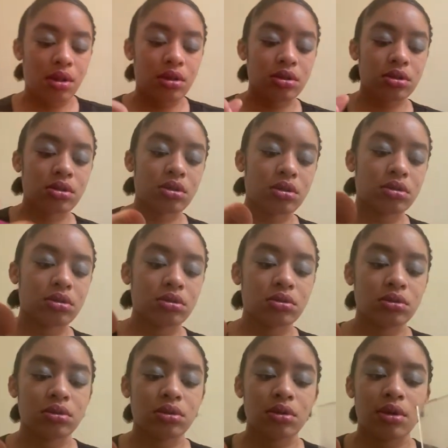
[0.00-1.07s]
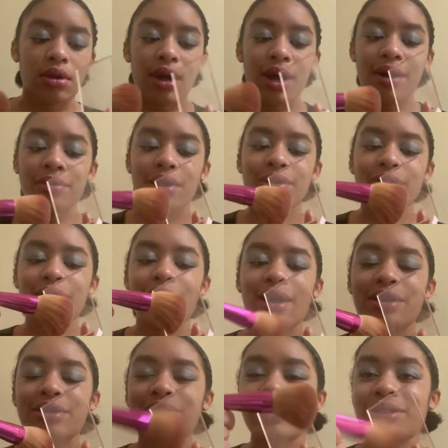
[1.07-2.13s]
So I'm not gonna lie, I
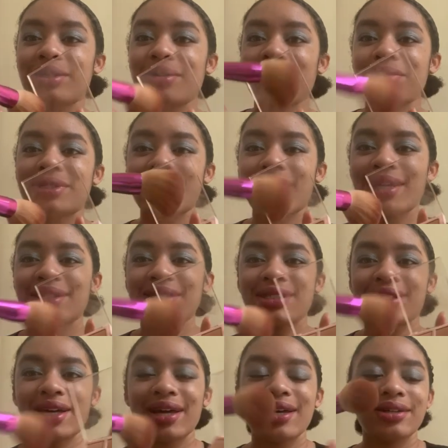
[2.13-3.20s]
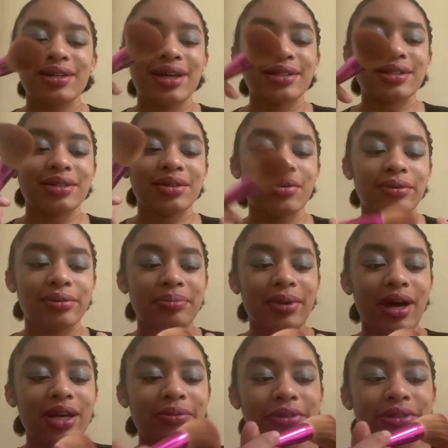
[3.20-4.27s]
usually go side to side at, or
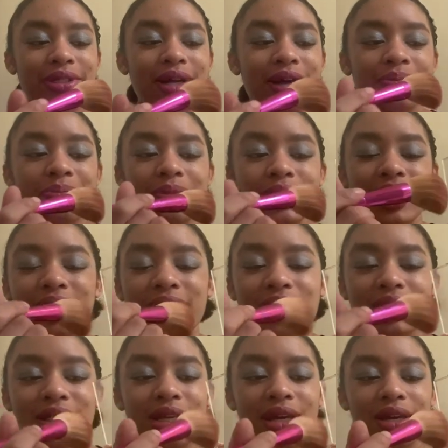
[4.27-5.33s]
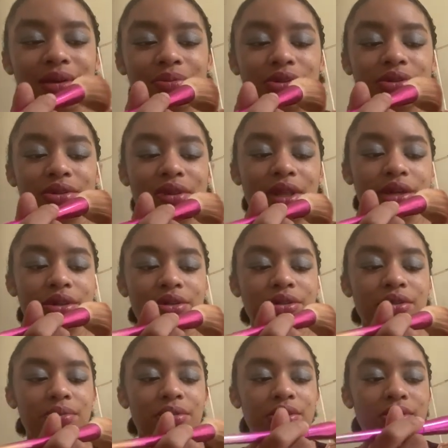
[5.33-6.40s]
bottom or top, but I think today I'm gonna do lighter, so
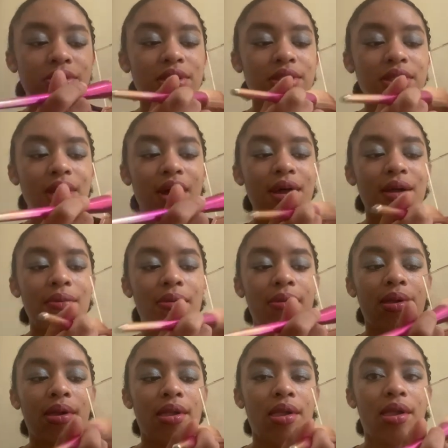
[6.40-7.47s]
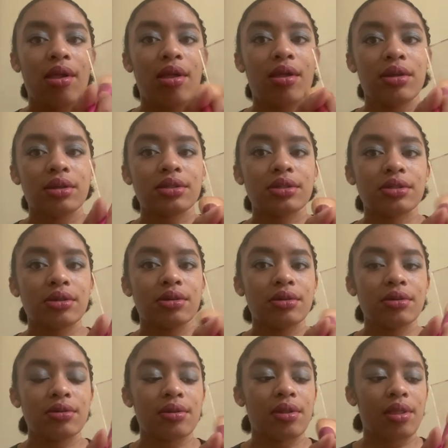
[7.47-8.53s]
I'm gonna do the top.
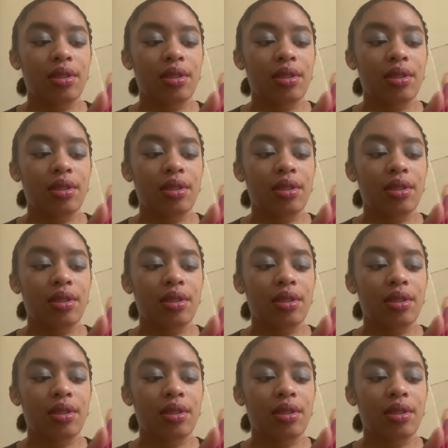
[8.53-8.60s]
So